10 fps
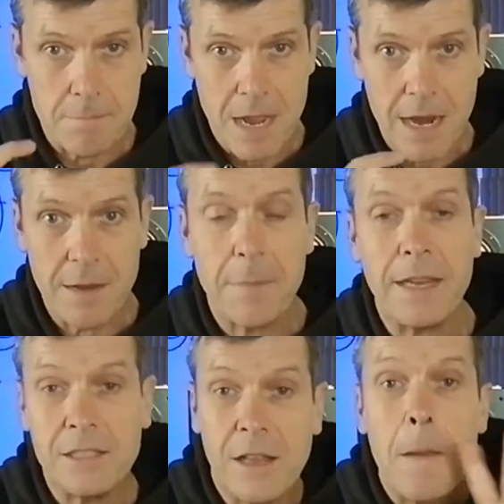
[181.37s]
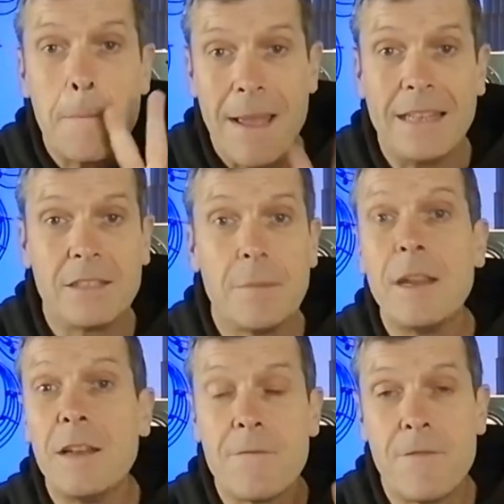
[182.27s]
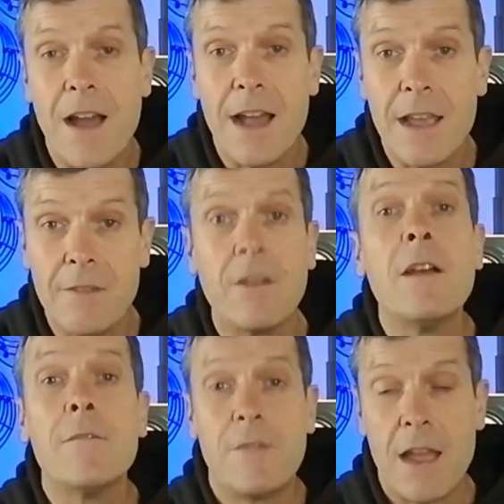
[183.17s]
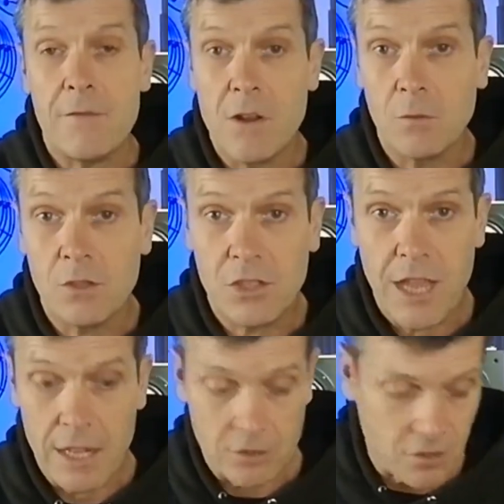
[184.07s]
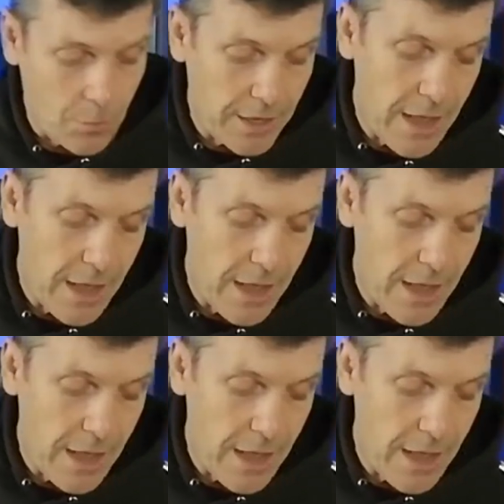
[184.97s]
a minor based penta meaning 5, 5 note scale. So we